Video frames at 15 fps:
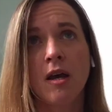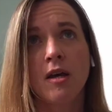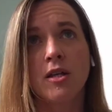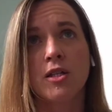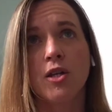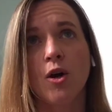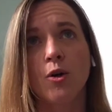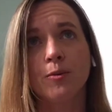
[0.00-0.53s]

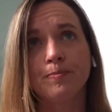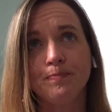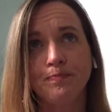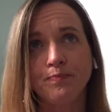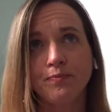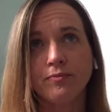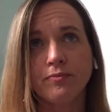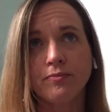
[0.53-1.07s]
So,
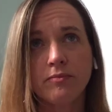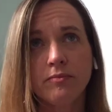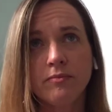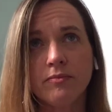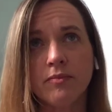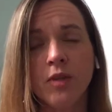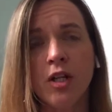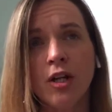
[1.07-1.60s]

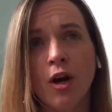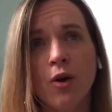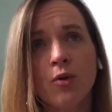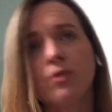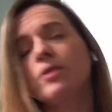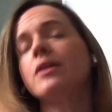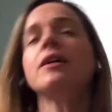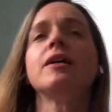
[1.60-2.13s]

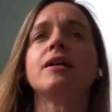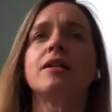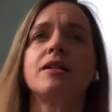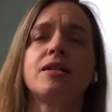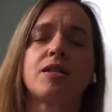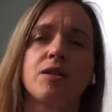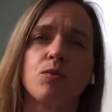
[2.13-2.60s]
it's